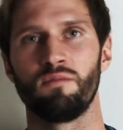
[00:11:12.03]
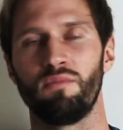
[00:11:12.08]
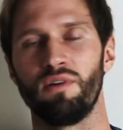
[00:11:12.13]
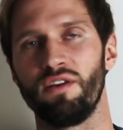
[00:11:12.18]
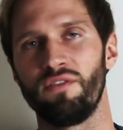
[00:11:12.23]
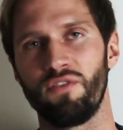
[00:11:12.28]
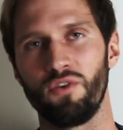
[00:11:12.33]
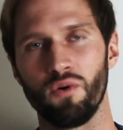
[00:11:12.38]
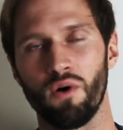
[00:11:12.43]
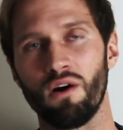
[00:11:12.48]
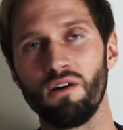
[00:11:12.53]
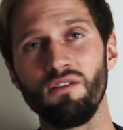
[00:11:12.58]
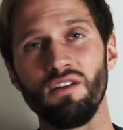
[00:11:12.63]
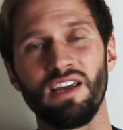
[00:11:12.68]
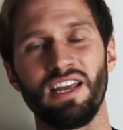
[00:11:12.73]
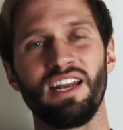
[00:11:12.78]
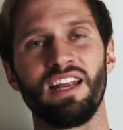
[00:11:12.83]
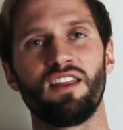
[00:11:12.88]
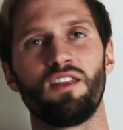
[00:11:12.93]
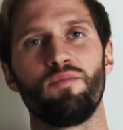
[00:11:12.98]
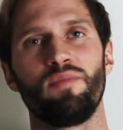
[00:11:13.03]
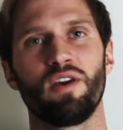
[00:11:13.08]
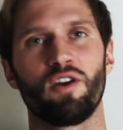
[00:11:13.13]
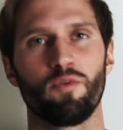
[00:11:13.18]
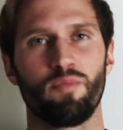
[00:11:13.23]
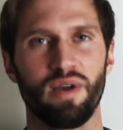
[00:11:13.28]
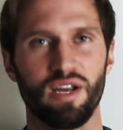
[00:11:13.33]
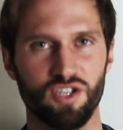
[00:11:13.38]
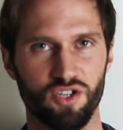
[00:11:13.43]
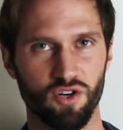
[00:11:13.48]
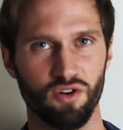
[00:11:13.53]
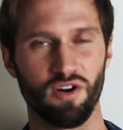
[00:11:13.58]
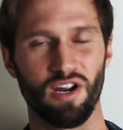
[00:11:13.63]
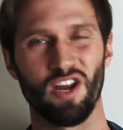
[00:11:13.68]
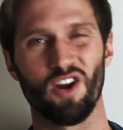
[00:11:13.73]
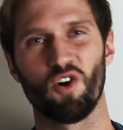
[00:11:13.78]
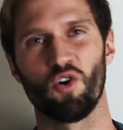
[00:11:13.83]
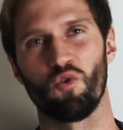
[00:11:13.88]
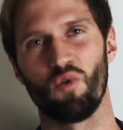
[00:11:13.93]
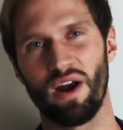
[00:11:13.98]
But if you are looking at the bigger picture
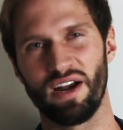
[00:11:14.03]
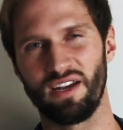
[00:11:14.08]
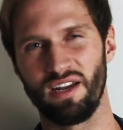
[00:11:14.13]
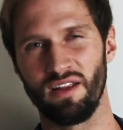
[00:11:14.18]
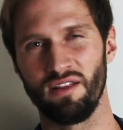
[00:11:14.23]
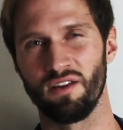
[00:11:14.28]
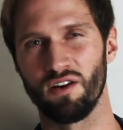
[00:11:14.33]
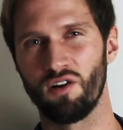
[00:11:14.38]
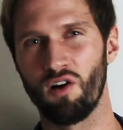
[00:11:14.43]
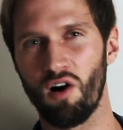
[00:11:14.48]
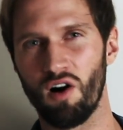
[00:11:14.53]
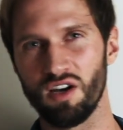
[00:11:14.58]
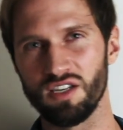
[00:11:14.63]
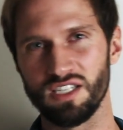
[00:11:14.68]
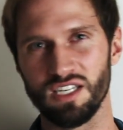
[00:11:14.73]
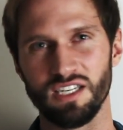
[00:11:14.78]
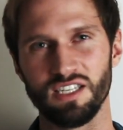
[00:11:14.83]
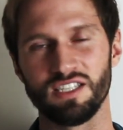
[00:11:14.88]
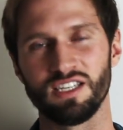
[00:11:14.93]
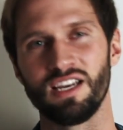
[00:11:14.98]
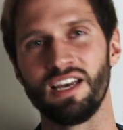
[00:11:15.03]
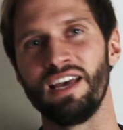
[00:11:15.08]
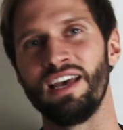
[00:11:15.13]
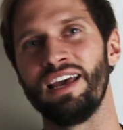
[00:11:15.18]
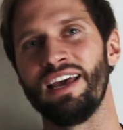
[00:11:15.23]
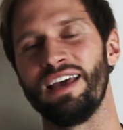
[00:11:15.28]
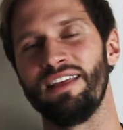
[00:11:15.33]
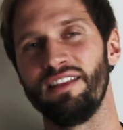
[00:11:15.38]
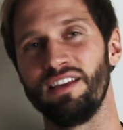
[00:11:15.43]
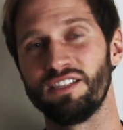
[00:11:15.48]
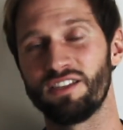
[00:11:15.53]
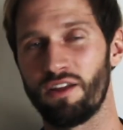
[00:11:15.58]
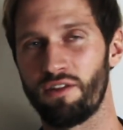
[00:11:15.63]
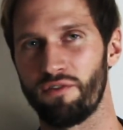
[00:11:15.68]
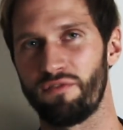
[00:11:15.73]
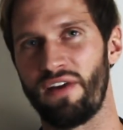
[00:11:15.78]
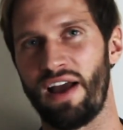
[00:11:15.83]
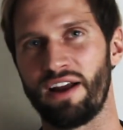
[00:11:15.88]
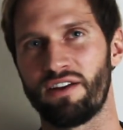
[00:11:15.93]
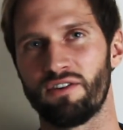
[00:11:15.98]
and correcting the causes and these other
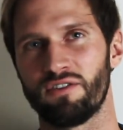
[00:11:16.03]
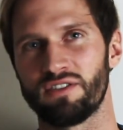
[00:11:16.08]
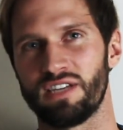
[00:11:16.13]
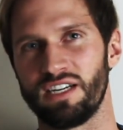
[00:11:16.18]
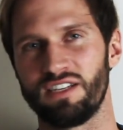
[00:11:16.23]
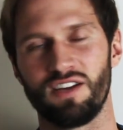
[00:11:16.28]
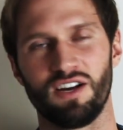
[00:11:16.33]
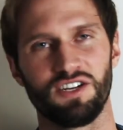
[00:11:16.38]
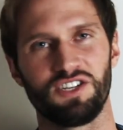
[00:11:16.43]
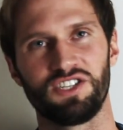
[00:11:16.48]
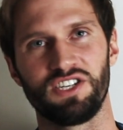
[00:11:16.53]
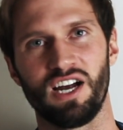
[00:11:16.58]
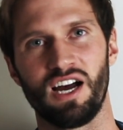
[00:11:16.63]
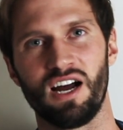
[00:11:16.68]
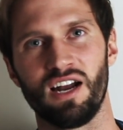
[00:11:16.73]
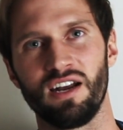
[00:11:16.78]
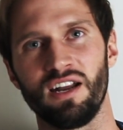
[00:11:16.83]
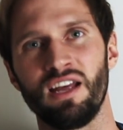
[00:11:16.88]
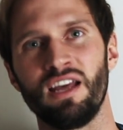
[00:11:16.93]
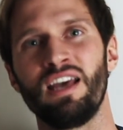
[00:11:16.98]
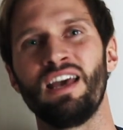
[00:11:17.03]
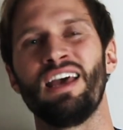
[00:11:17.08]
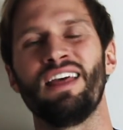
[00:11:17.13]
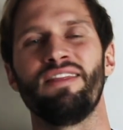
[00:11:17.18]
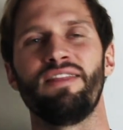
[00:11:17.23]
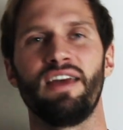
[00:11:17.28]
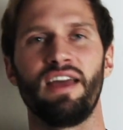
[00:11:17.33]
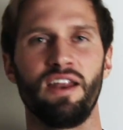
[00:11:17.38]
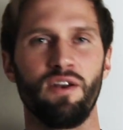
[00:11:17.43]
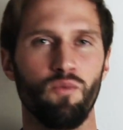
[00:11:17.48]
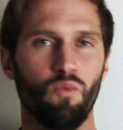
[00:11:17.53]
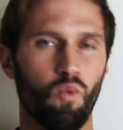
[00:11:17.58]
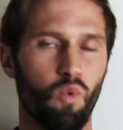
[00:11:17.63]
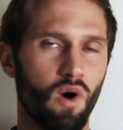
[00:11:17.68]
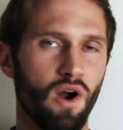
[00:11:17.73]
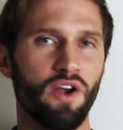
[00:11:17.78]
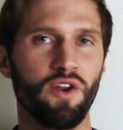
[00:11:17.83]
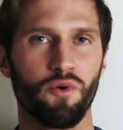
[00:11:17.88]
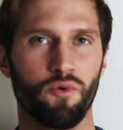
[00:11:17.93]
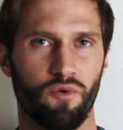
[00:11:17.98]
factors I touched on, then
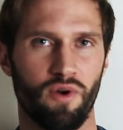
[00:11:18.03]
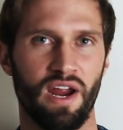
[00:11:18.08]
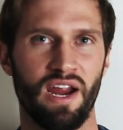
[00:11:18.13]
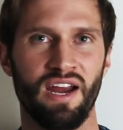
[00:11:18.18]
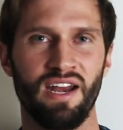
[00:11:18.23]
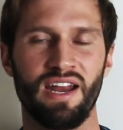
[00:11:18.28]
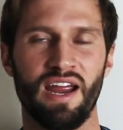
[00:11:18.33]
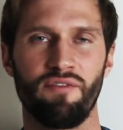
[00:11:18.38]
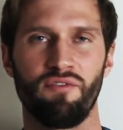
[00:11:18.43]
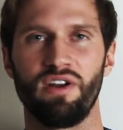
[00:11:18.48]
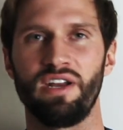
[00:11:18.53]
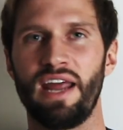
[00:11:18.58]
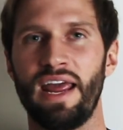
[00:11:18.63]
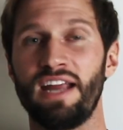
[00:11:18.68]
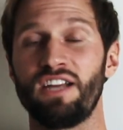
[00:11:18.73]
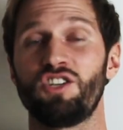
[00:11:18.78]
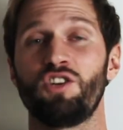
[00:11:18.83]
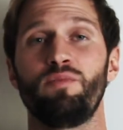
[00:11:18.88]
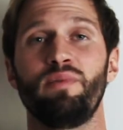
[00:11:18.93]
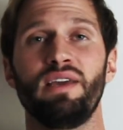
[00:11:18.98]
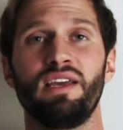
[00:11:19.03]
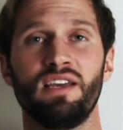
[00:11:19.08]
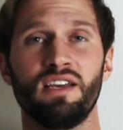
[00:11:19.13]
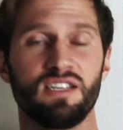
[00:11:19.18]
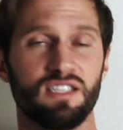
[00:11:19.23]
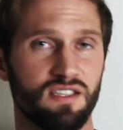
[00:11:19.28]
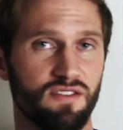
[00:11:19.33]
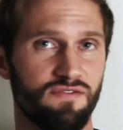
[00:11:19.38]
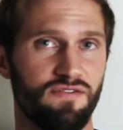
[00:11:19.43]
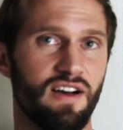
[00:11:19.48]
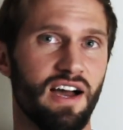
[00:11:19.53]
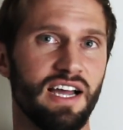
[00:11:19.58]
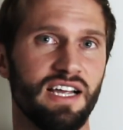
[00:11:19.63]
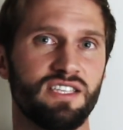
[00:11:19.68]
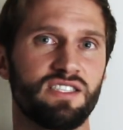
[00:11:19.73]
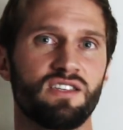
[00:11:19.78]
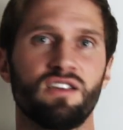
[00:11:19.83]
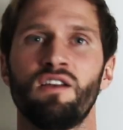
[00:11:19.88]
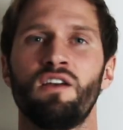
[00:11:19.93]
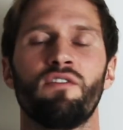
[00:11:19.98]
1 grain every day should be
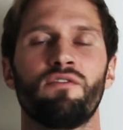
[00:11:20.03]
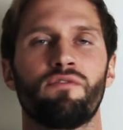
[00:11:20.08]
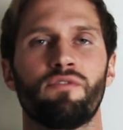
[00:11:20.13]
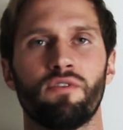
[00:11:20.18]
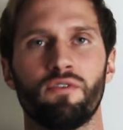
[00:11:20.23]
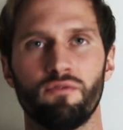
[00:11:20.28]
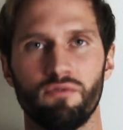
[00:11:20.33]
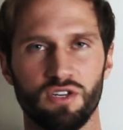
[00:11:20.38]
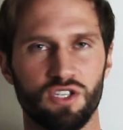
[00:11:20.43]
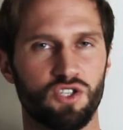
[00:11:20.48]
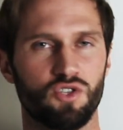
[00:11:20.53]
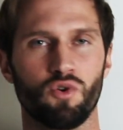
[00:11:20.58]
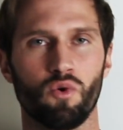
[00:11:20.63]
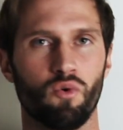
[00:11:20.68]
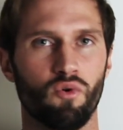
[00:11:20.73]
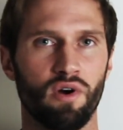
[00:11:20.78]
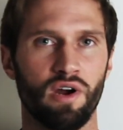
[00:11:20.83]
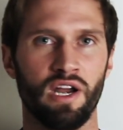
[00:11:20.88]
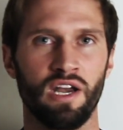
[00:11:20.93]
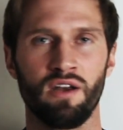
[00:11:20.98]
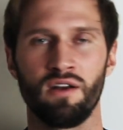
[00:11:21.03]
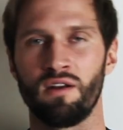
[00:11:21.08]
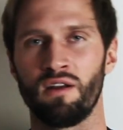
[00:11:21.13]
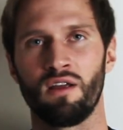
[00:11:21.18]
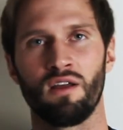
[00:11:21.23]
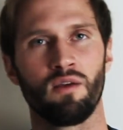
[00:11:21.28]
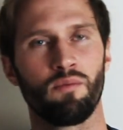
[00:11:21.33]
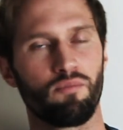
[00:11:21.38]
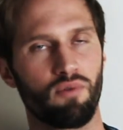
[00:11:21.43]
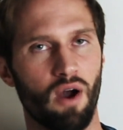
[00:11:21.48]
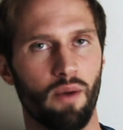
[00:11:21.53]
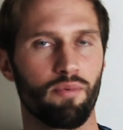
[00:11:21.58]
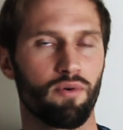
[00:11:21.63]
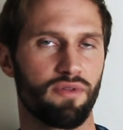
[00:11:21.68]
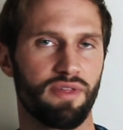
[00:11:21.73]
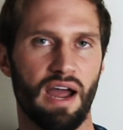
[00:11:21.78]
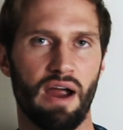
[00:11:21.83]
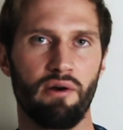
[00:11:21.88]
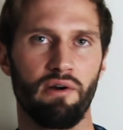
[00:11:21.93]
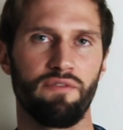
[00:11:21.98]
suffice for restoring proper
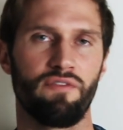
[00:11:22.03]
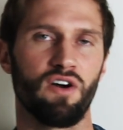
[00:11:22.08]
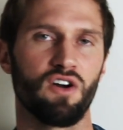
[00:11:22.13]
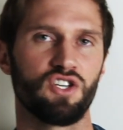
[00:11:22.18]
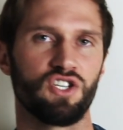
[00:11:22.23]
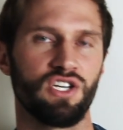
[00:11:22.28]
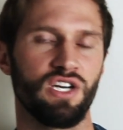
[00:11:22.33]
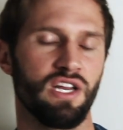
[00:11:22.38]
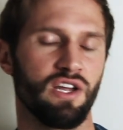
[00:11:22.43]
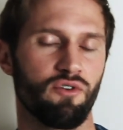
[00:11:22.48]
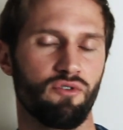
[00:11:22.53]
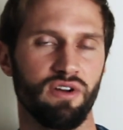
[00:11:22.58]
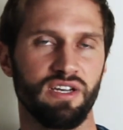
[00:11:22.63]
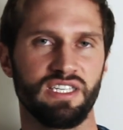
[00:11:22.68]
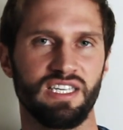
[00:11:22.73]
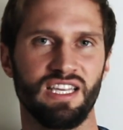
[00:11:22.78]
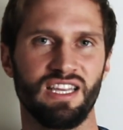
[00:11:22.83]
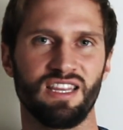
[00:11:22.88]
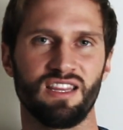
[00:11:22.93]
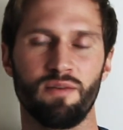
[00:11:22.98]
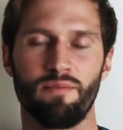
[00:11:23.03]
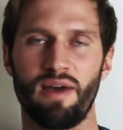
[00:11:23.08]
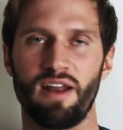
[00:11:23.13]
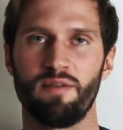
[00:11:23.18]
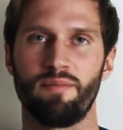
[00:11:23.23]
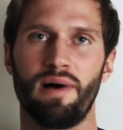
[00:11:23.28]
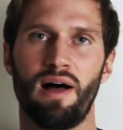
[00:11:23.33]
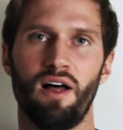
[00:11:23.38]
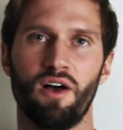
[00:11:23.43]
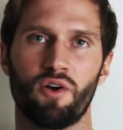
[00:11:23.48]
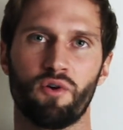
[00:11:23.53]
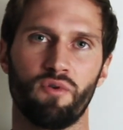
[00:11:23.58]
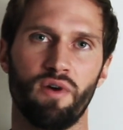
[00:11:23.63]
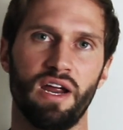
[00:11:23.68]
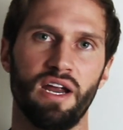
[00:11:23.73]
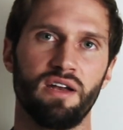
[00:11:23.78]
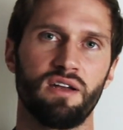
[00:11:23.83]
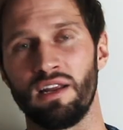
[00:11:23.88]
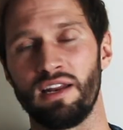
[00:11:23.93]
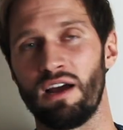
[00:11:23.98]
thyroid function, increasing the metabolic rate.